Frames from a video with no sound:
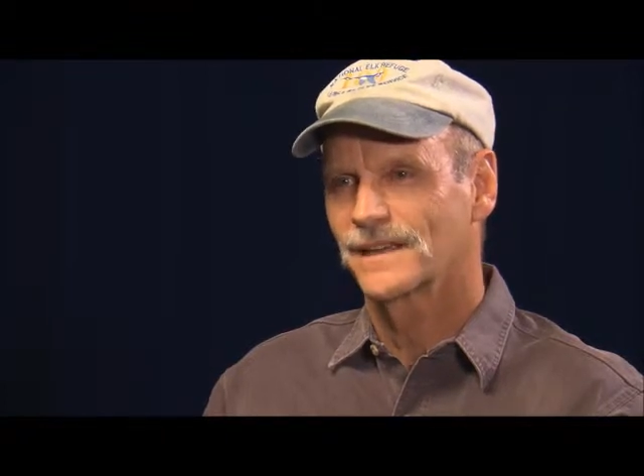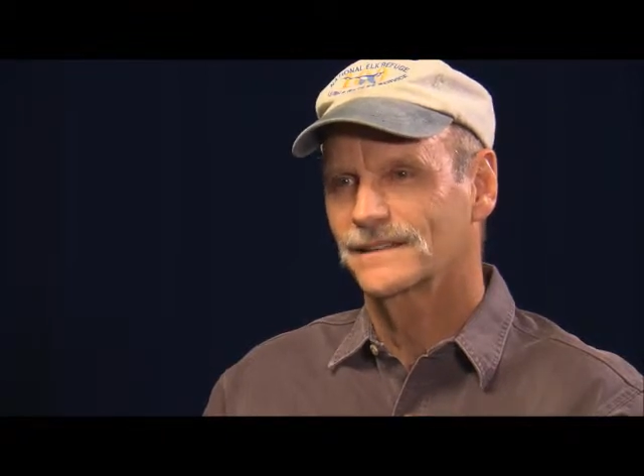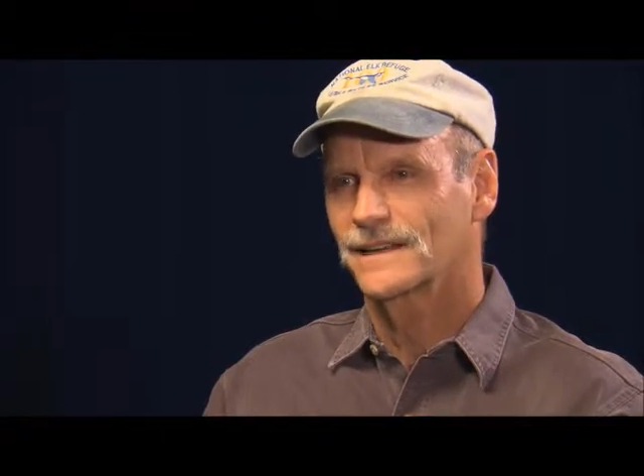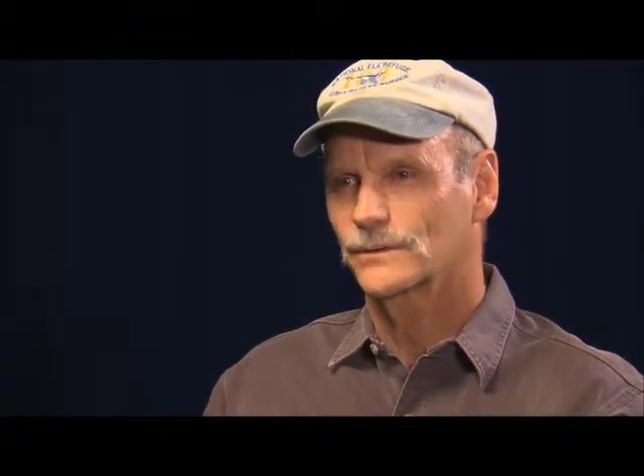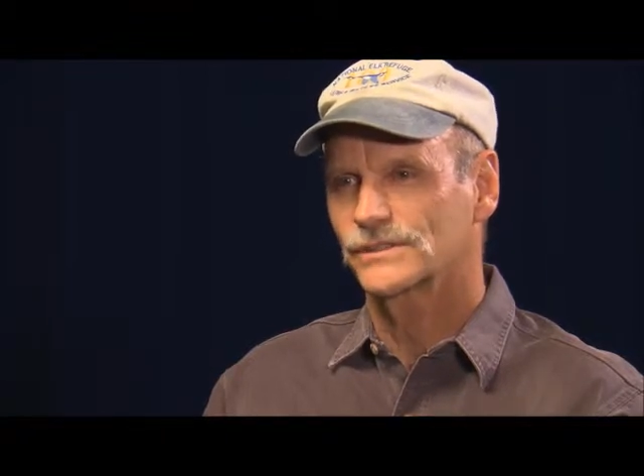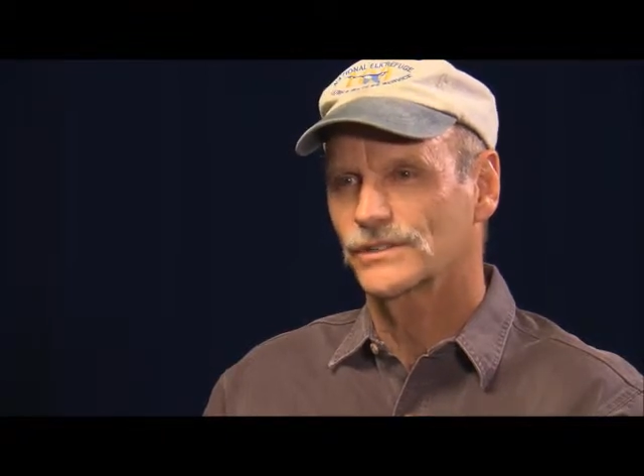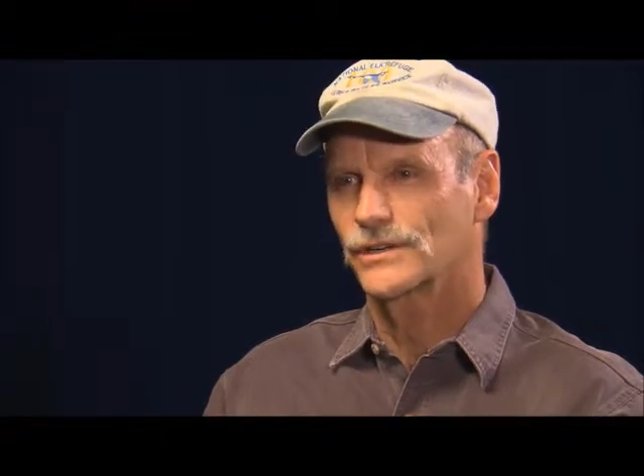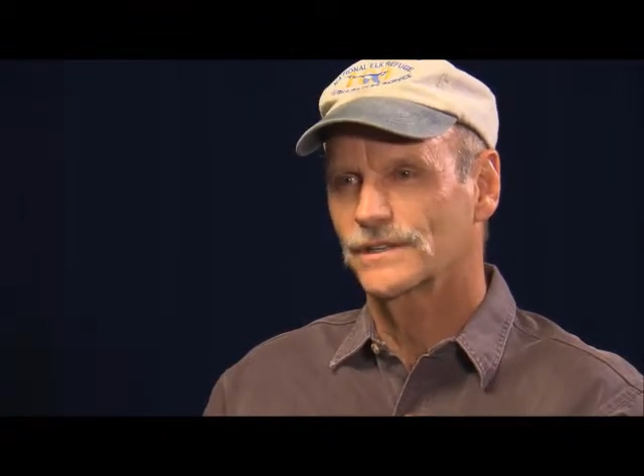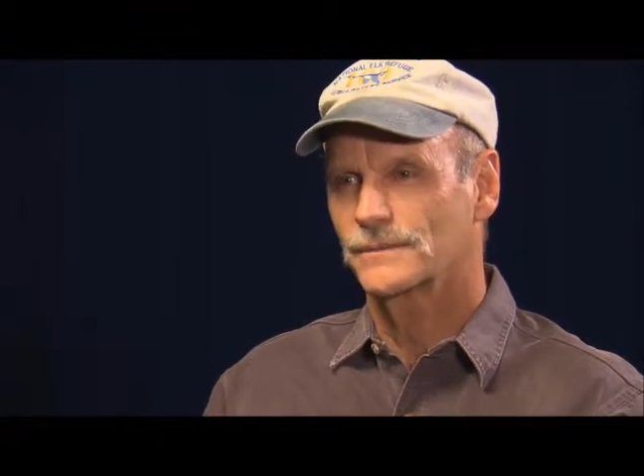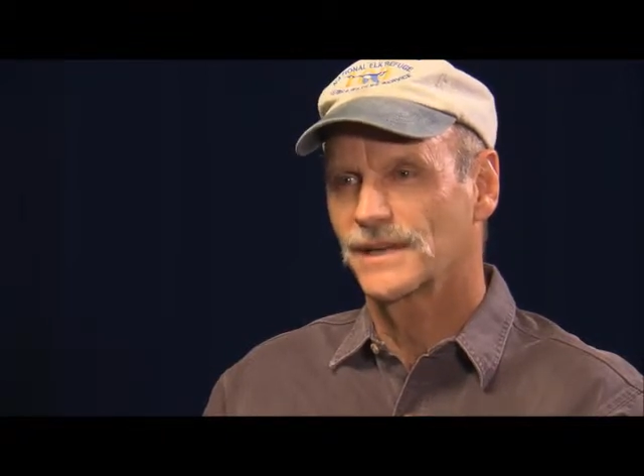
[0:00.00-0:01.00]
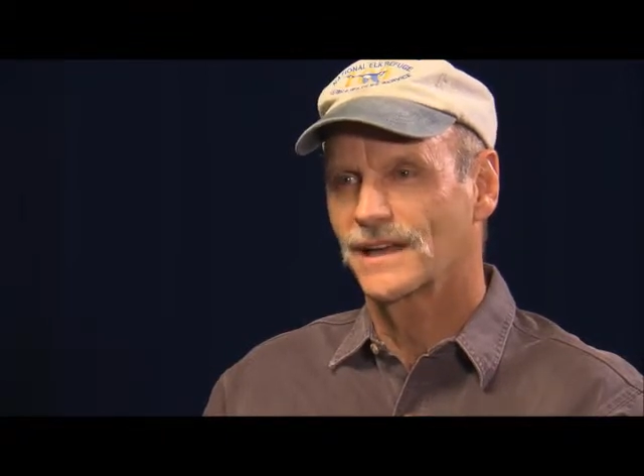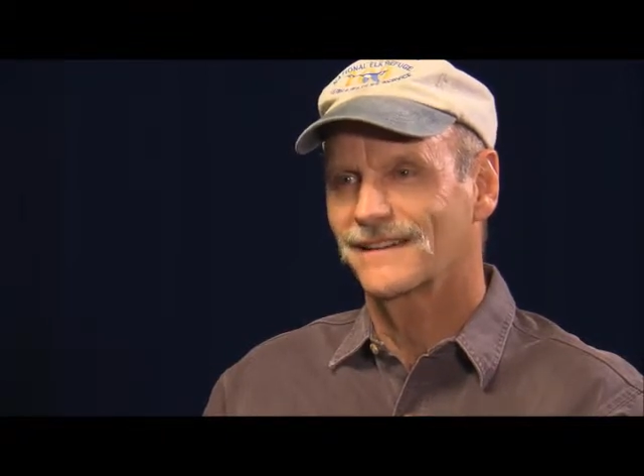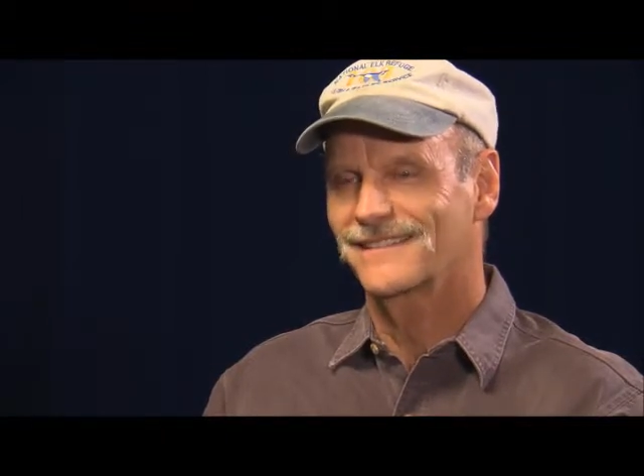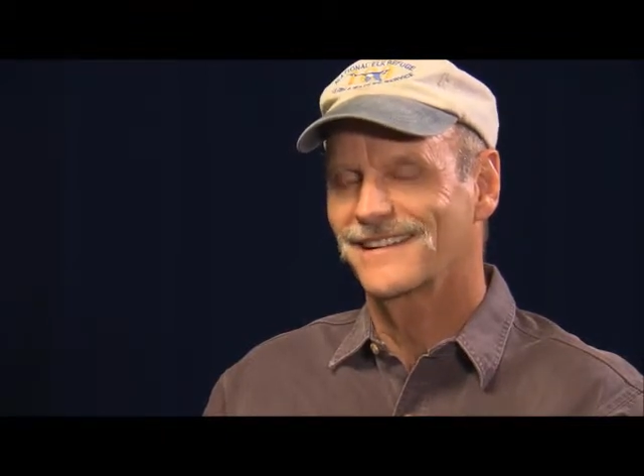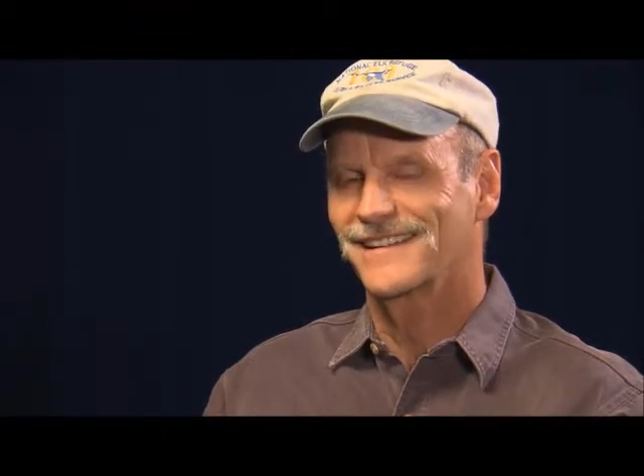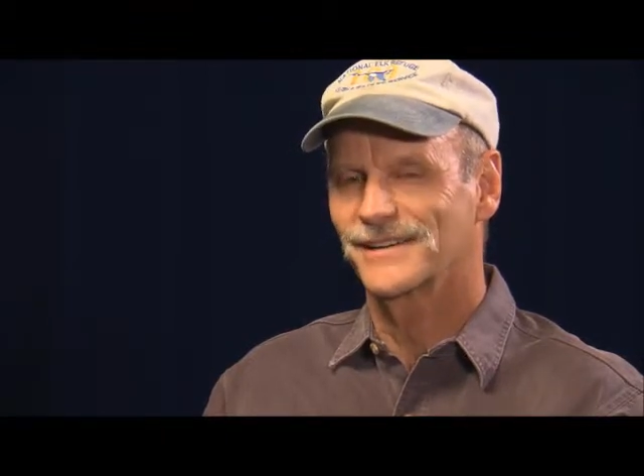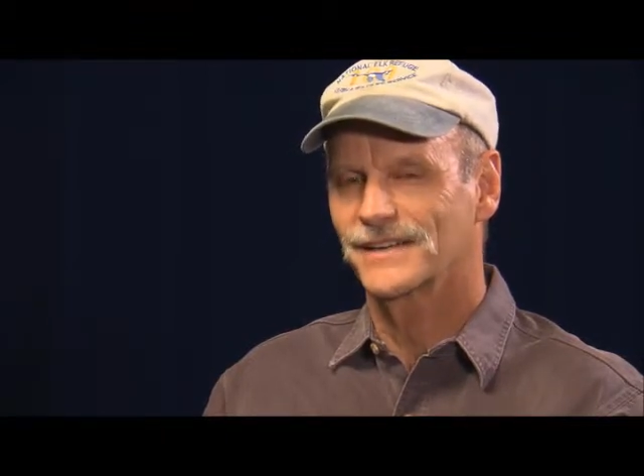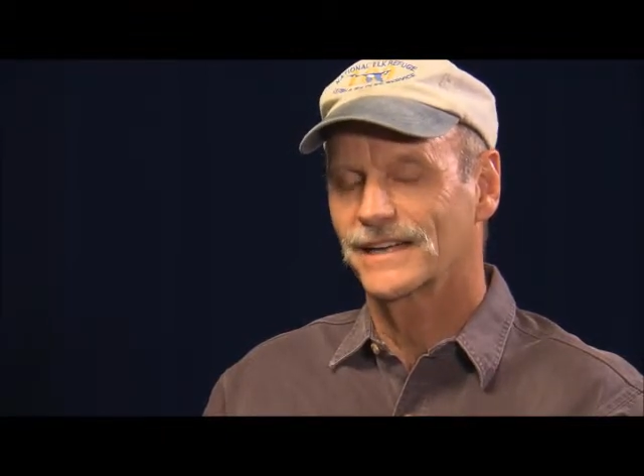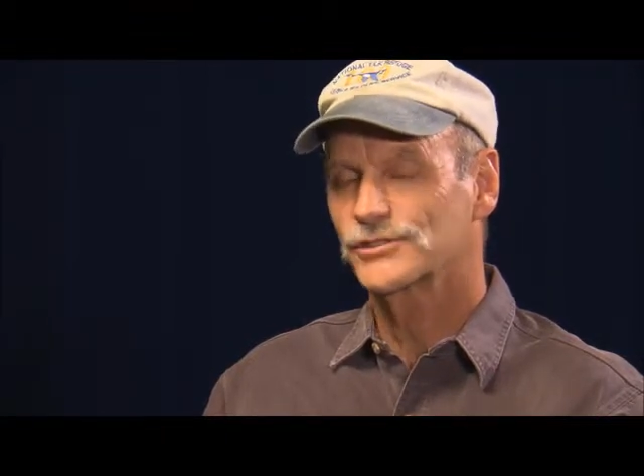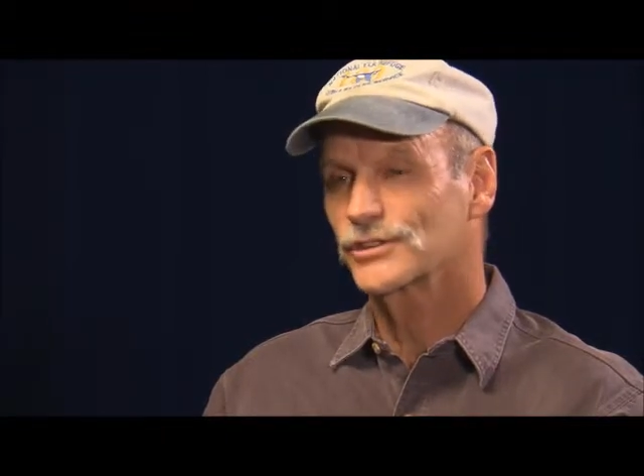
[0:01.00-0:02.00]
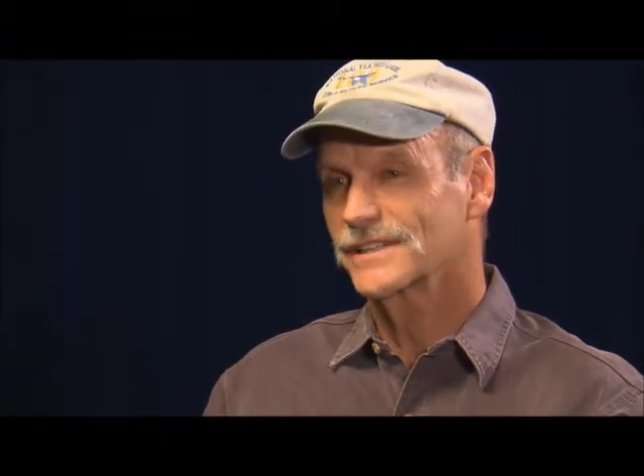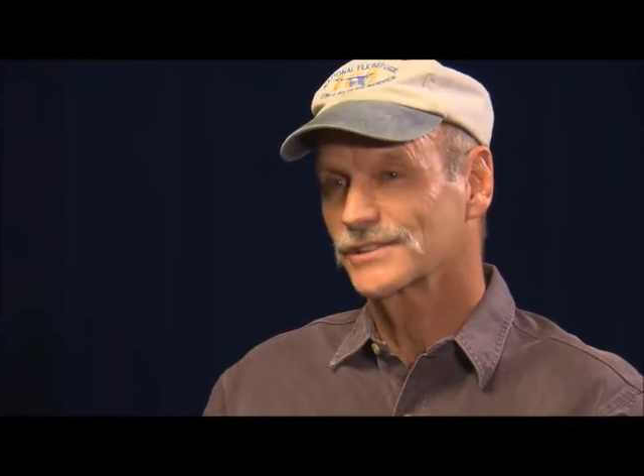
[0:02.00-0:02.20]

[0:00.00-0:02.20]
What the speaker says: And that one's going to be on natural